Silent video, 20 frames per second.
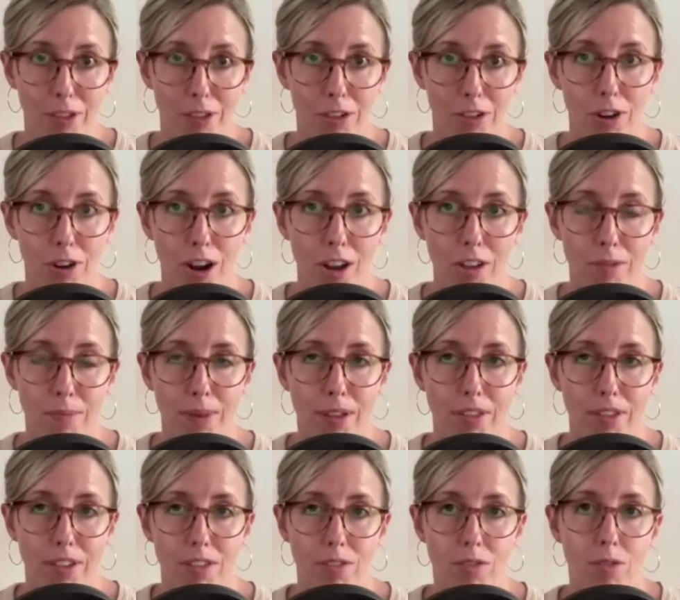the Schroth
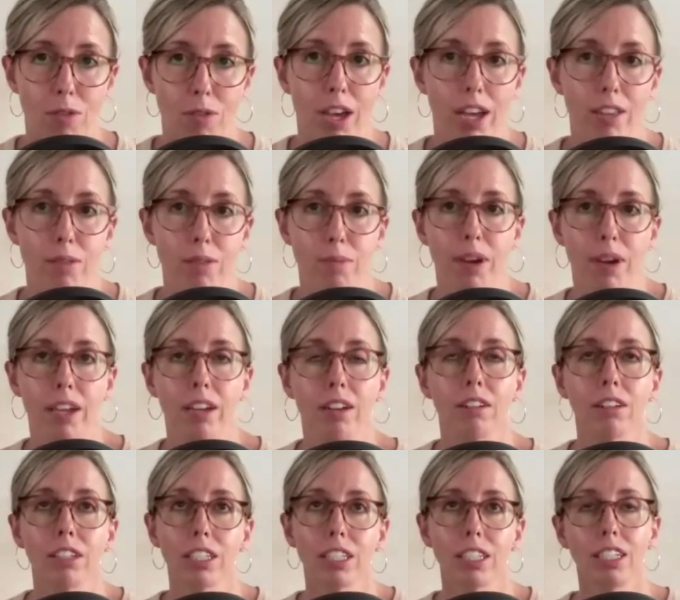method. So that's why
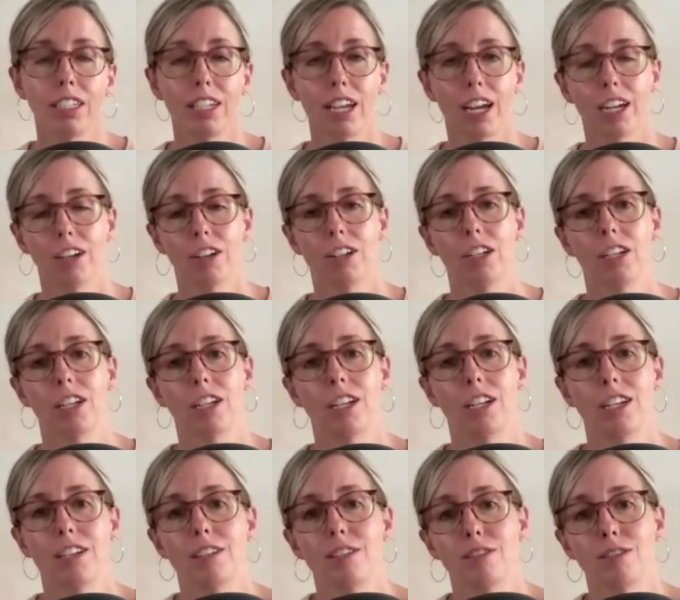early detection
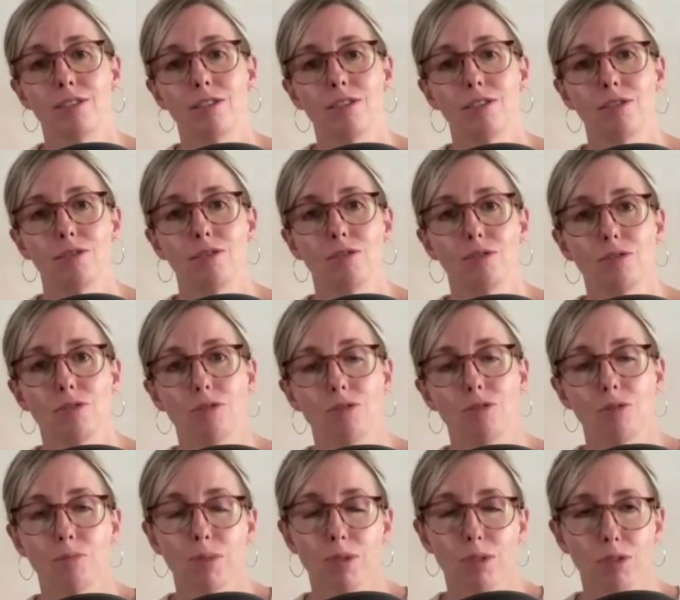is
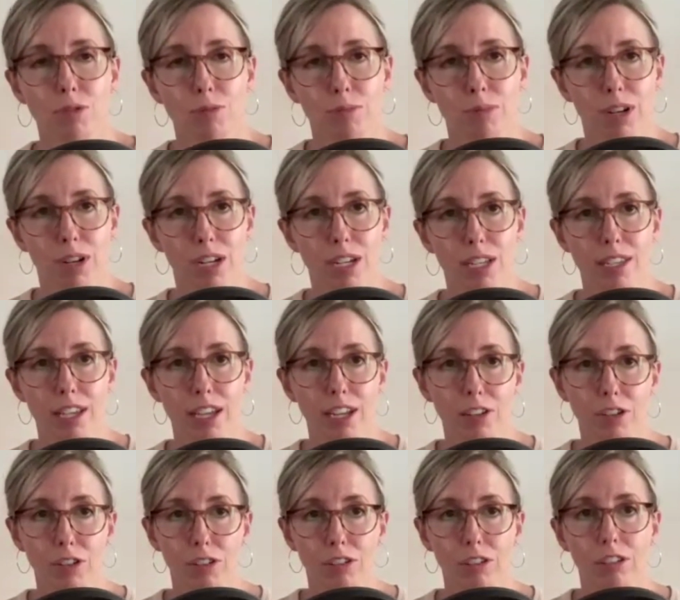super, super
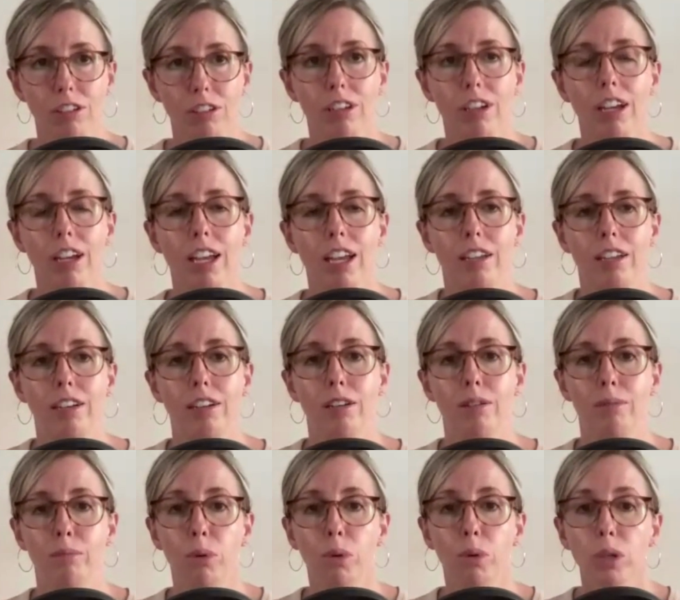essential and
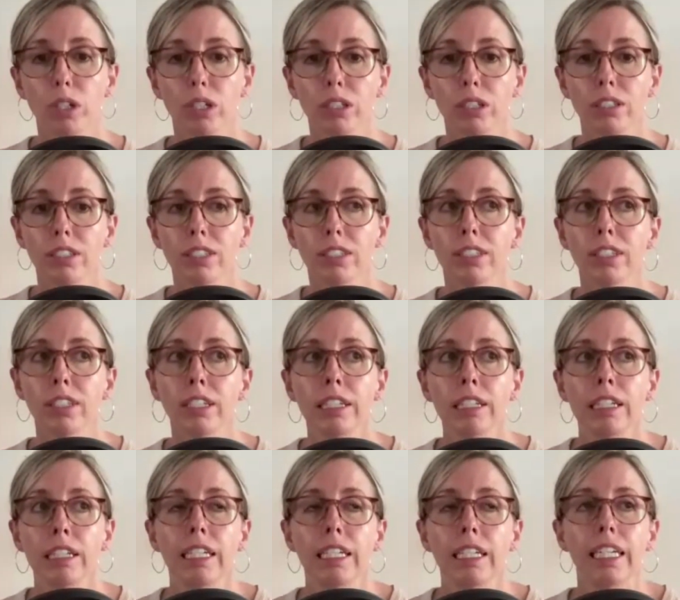important.
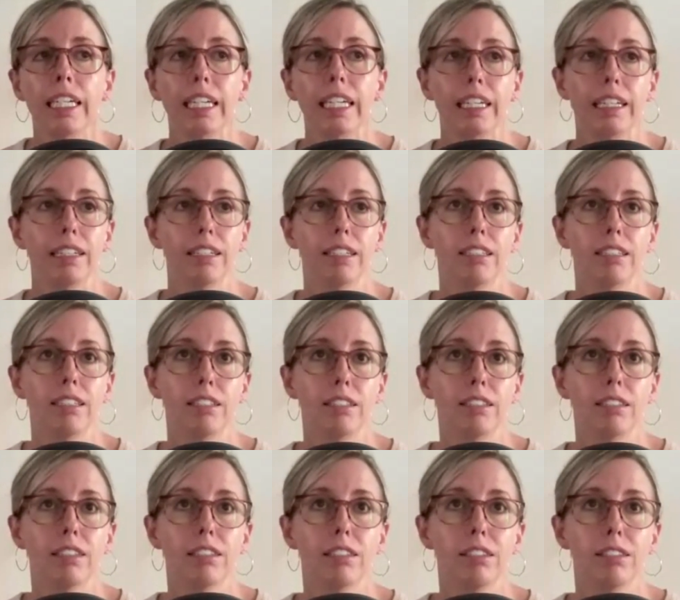
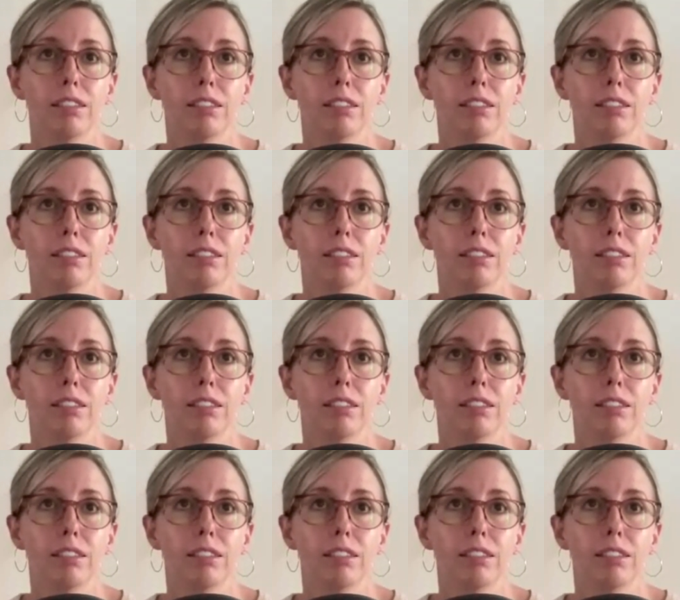And